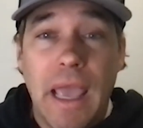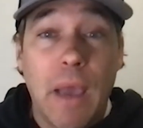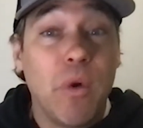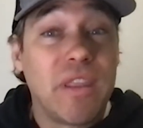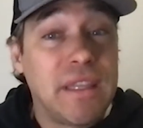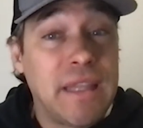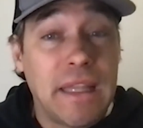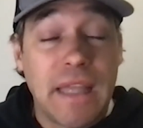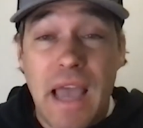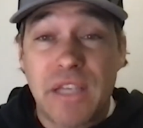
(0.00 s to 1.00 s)
And within
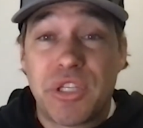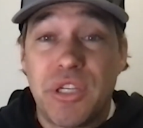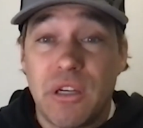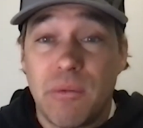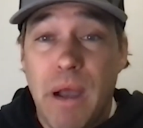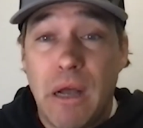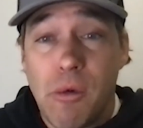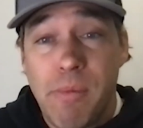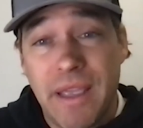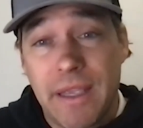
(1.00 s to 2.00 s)
that last year,
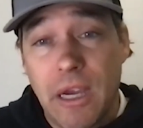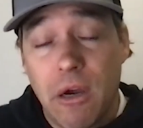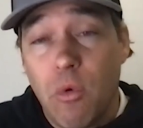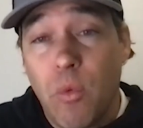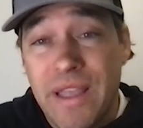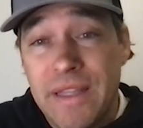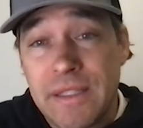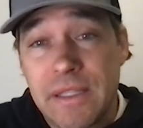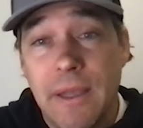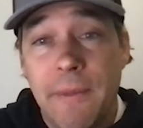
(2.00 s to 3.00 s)
Paolo Banchero
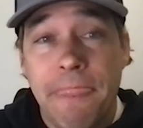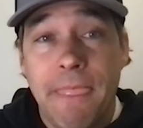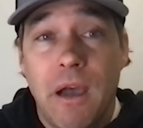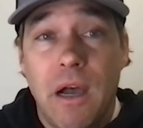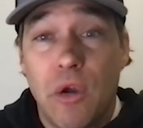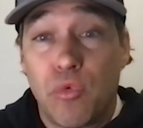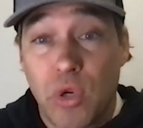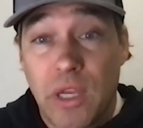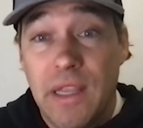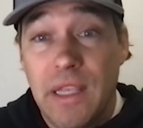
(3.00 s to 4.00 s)
wins
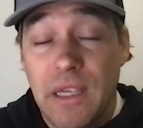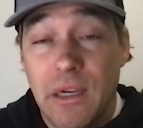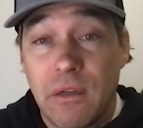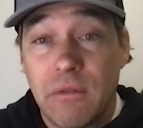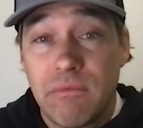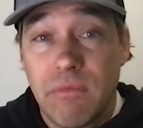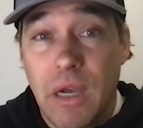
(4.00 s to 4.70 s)
Rookie of the Year.